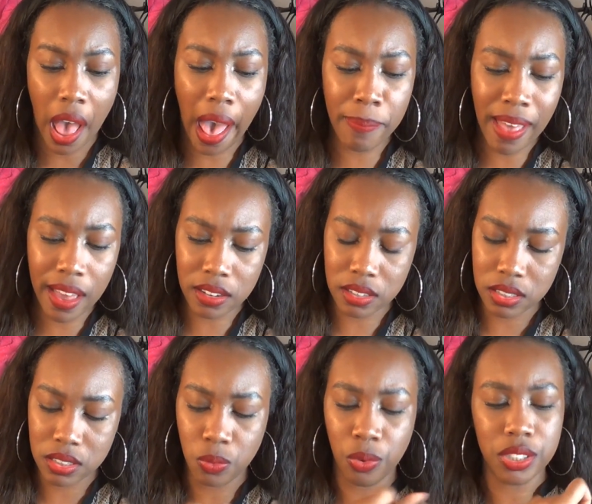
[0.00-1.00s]
I'm not
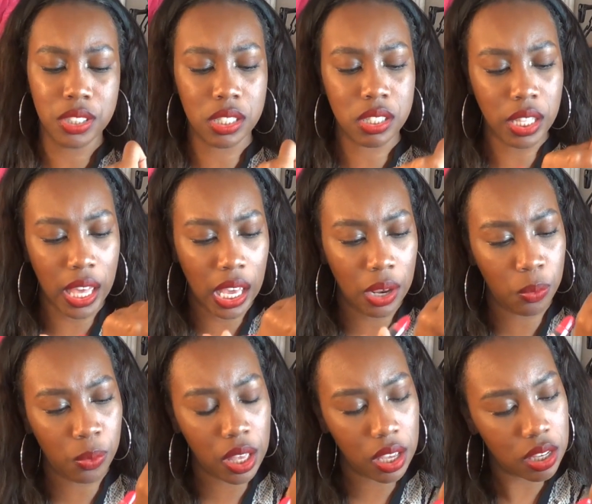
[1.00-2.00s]
one to say
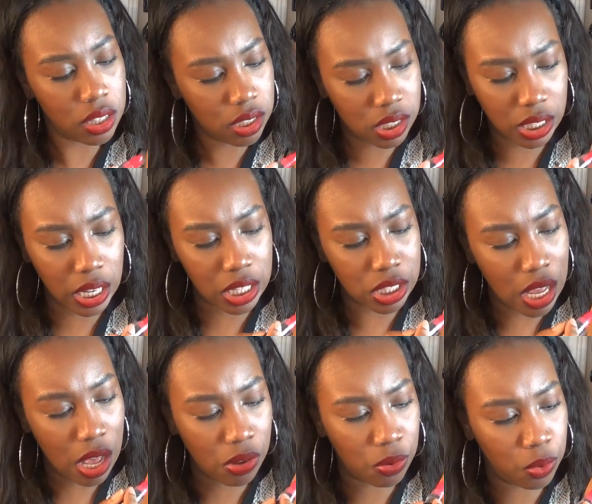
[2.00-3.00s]
what skin
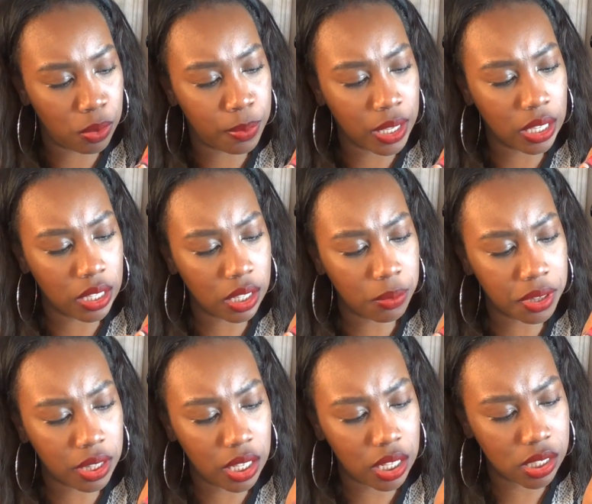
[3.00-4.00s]
tone will be good
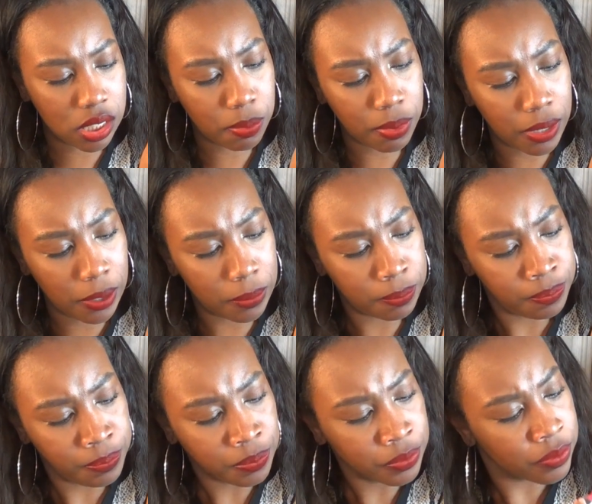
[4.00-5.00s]
with this, but
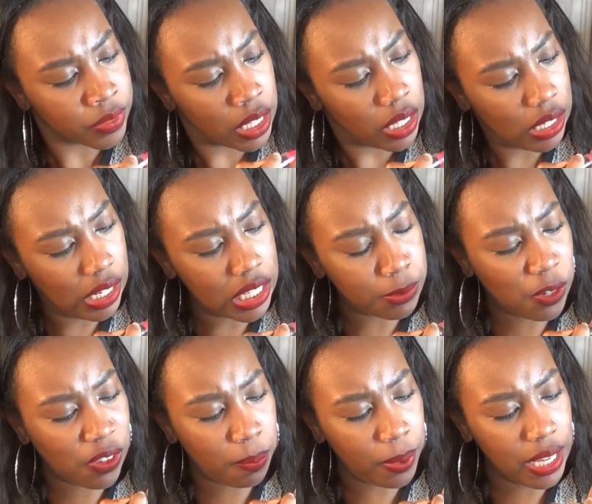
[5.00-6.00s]
it's more
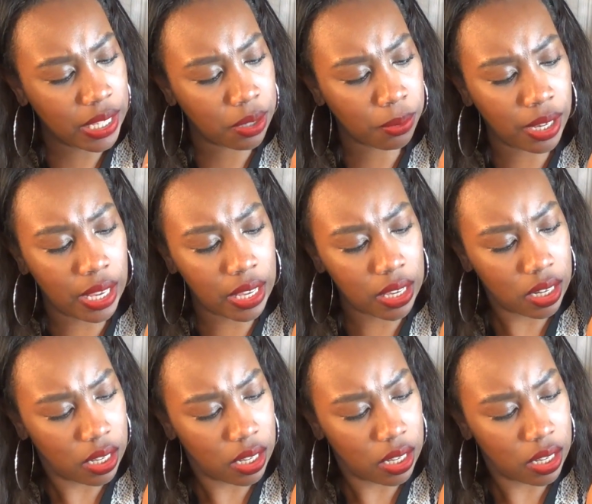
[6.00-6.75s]
of a pinky red.